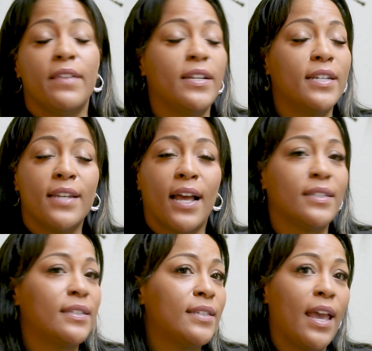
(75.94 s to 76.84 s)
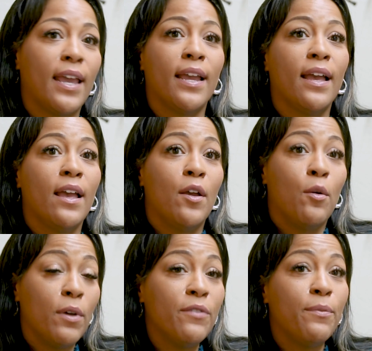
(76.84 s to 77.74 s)
they did not say,
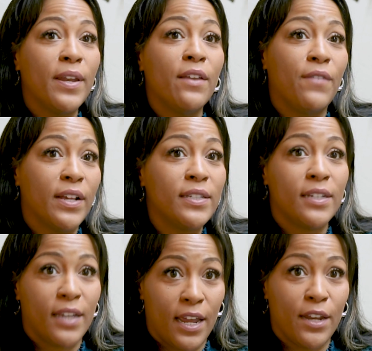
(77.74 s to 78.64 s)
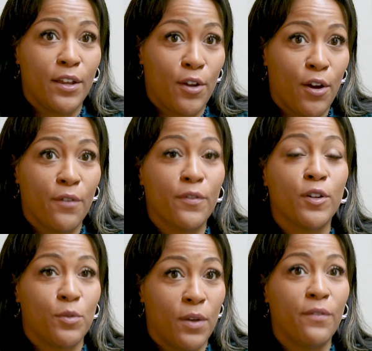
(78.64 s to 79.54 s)
"We've been investigating her
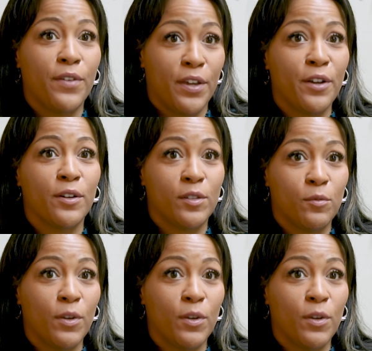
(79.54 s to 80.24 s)
for 12 years.